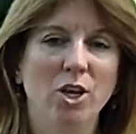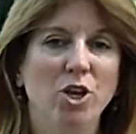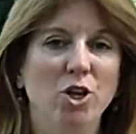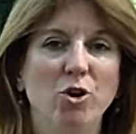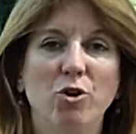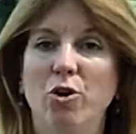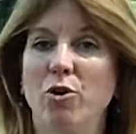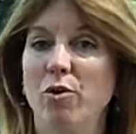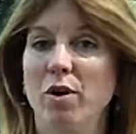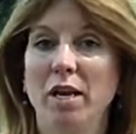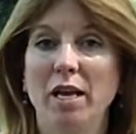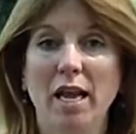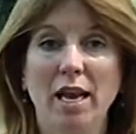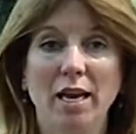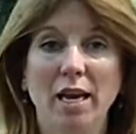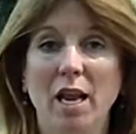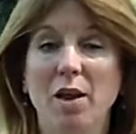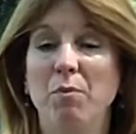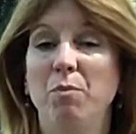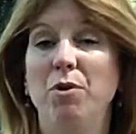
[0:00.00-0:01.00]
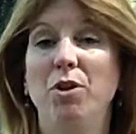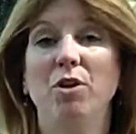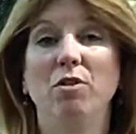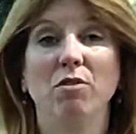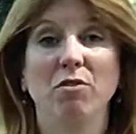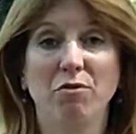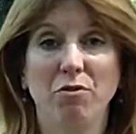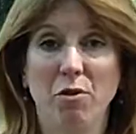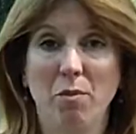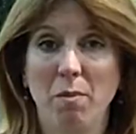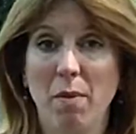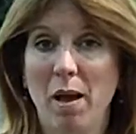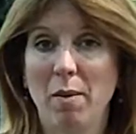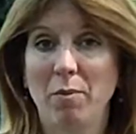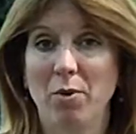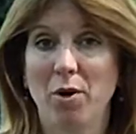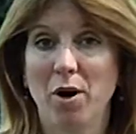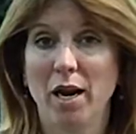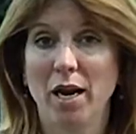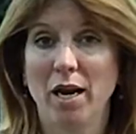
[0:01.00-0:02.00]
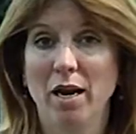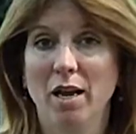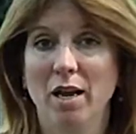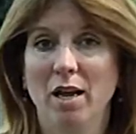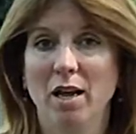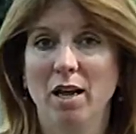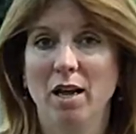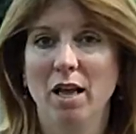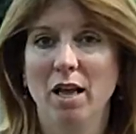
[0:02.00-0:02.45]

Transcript: you create a beautiful memory.